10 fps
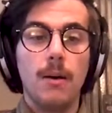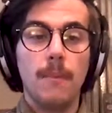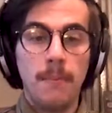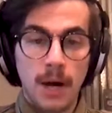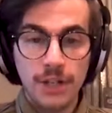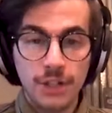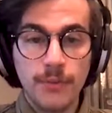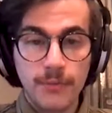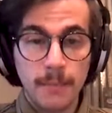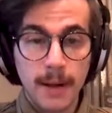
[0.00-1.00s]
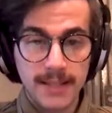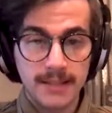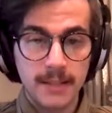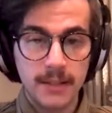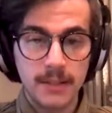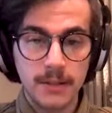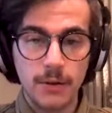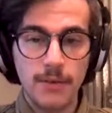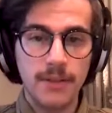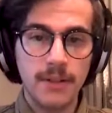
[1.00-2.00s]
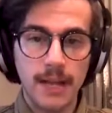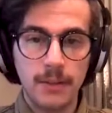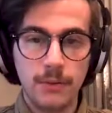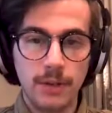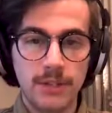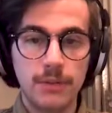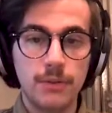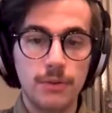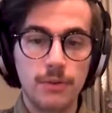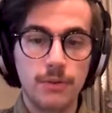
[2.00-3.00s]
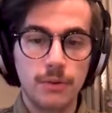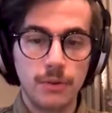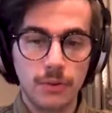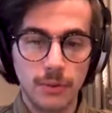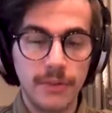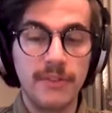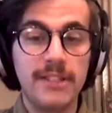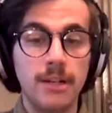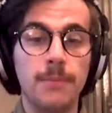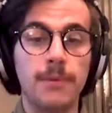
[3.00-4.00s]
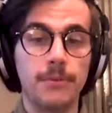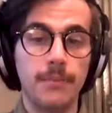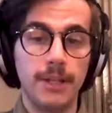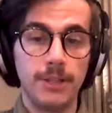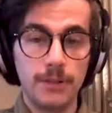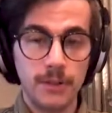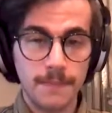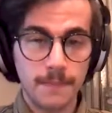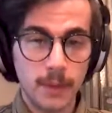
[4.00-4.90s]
margin of robustness of the networks to adversarial perturbations.